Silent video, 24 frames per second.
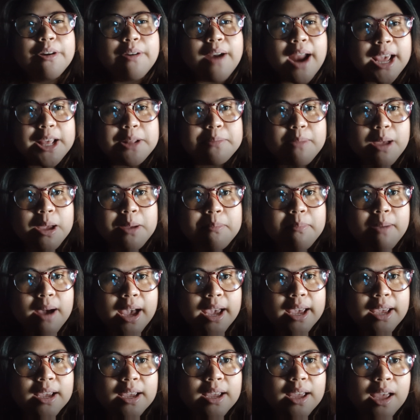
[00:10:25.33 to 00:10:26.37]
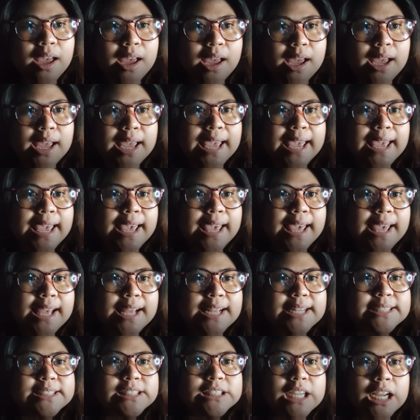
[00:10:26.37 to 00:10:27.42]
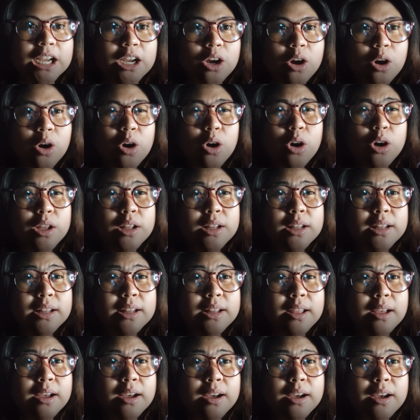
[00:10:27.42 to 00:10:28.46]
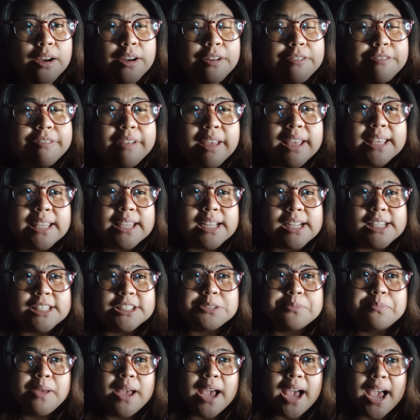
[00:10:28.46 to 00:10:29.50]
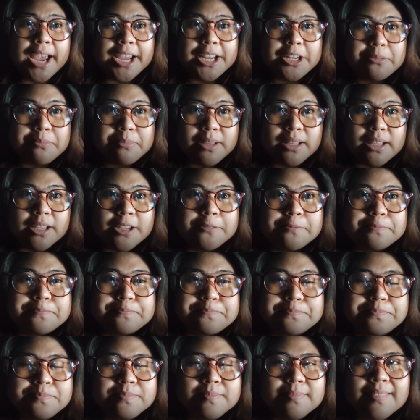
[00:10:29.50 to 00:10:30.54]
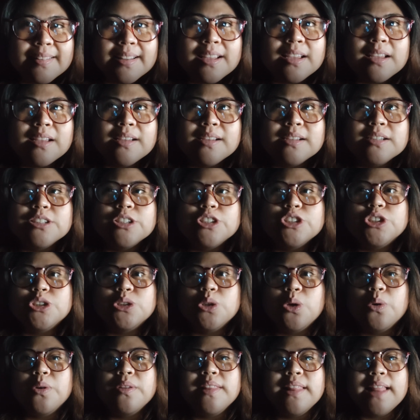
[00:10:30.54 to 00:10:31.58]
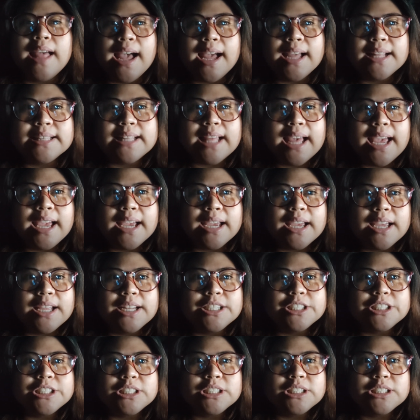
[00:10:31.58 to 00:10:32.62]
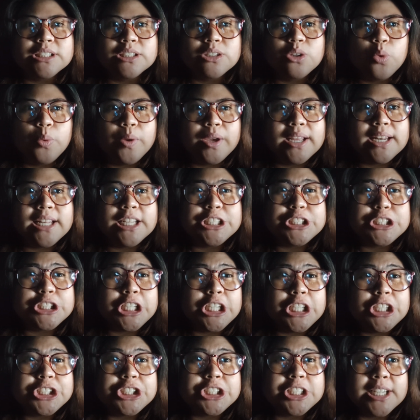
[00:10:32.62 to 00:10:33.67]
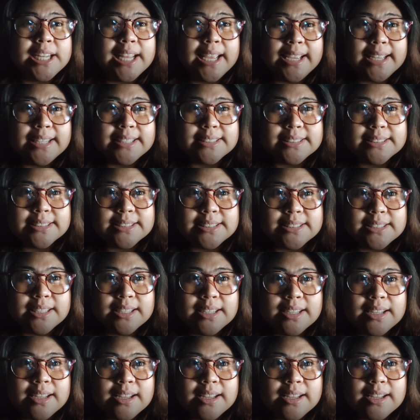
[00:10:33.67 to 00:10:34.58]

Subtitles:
ride my bike and check on the vehicles behind me, so that I can quickly change lanes